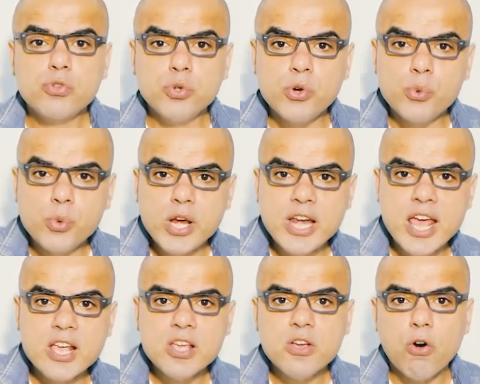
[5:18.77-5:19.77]
through the
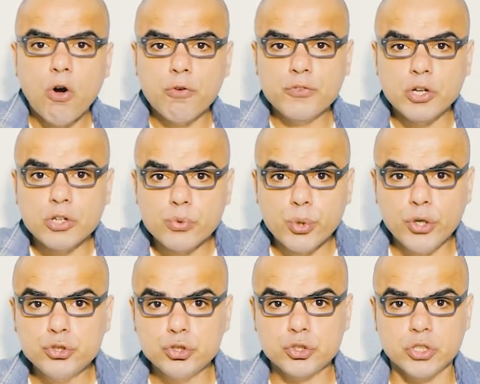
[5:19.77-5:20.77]
reading of the
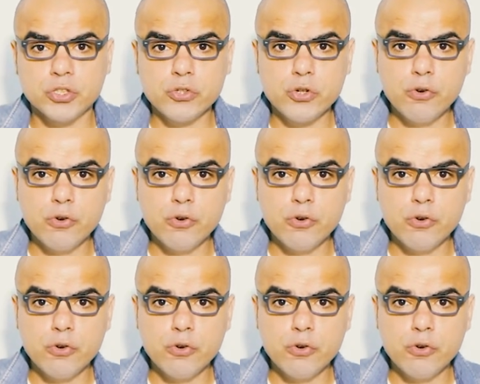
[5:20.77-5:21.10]
question,